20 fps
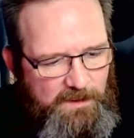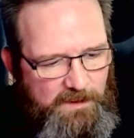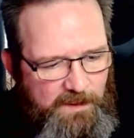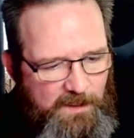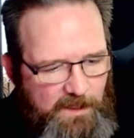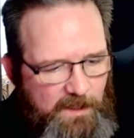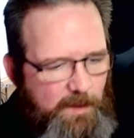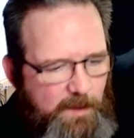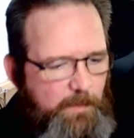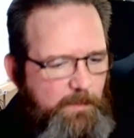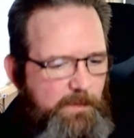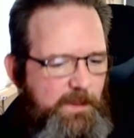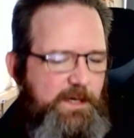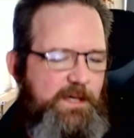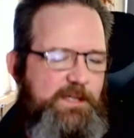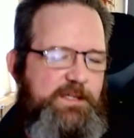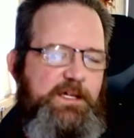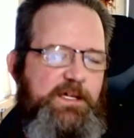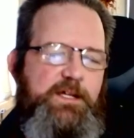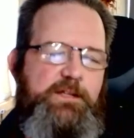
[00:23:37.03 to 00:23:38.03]
Like
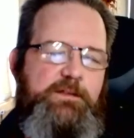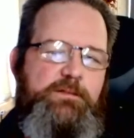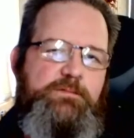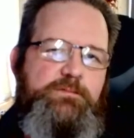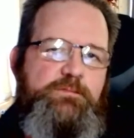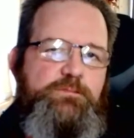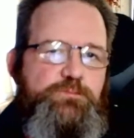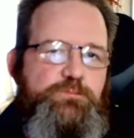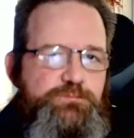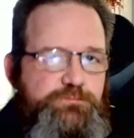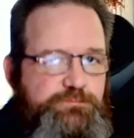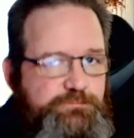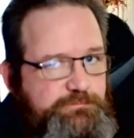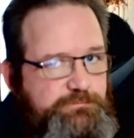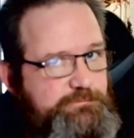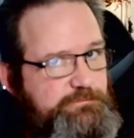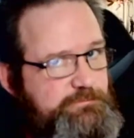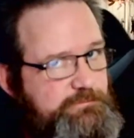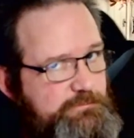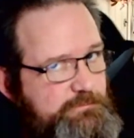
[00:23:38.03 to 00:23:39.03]
I said,
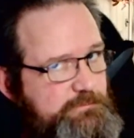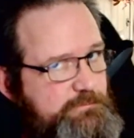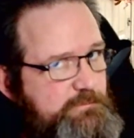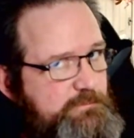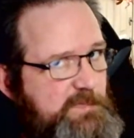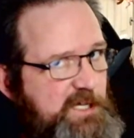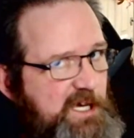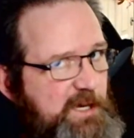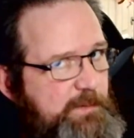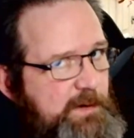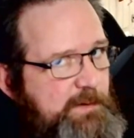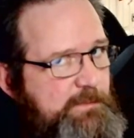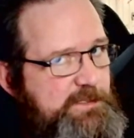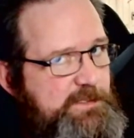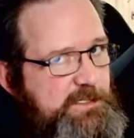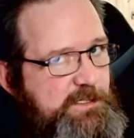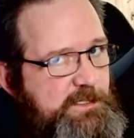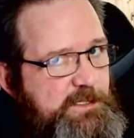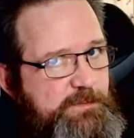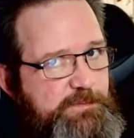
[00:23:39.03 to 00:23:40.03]
I am
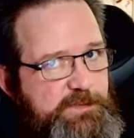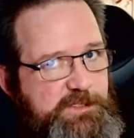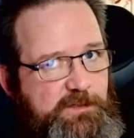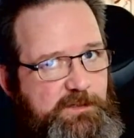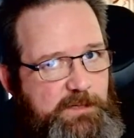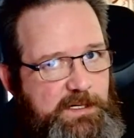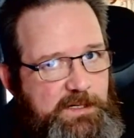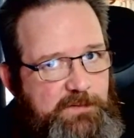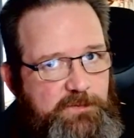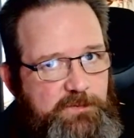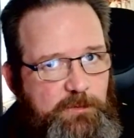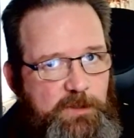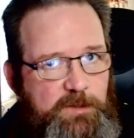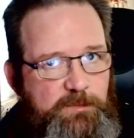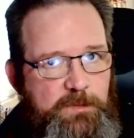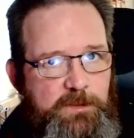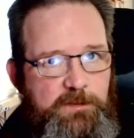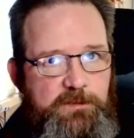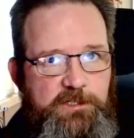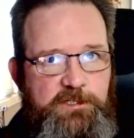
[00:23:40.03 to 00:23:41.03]
Amazon. I'm still waiting for one
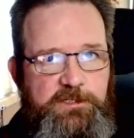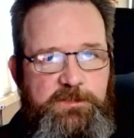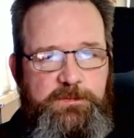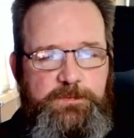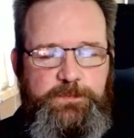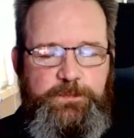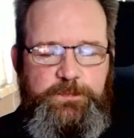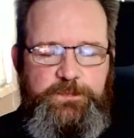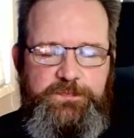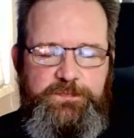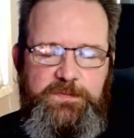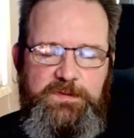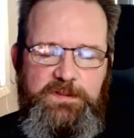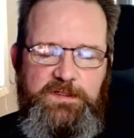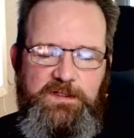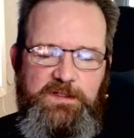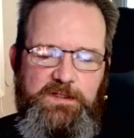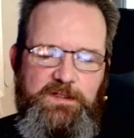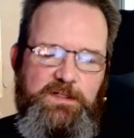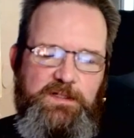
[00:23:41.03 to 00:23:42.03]
motor.
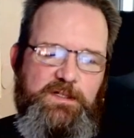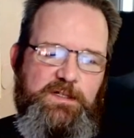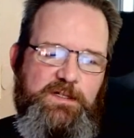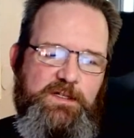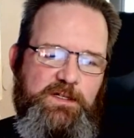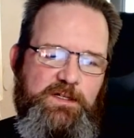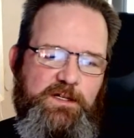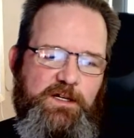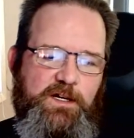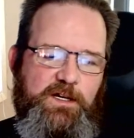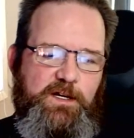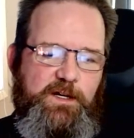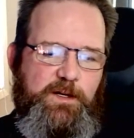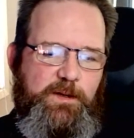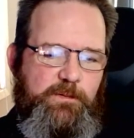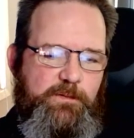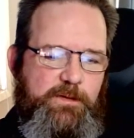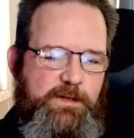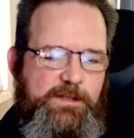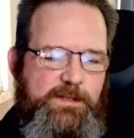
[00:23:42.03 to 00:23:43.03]

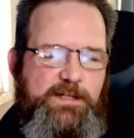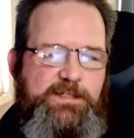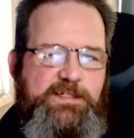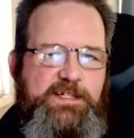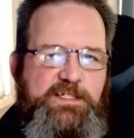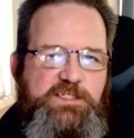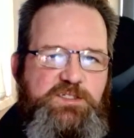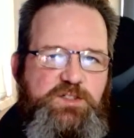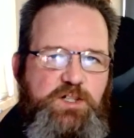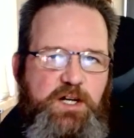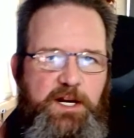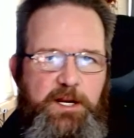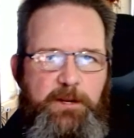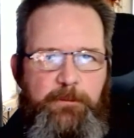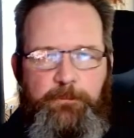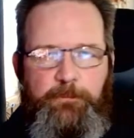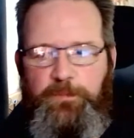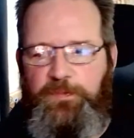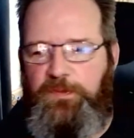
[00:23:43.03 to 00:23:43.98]
Because I did try to...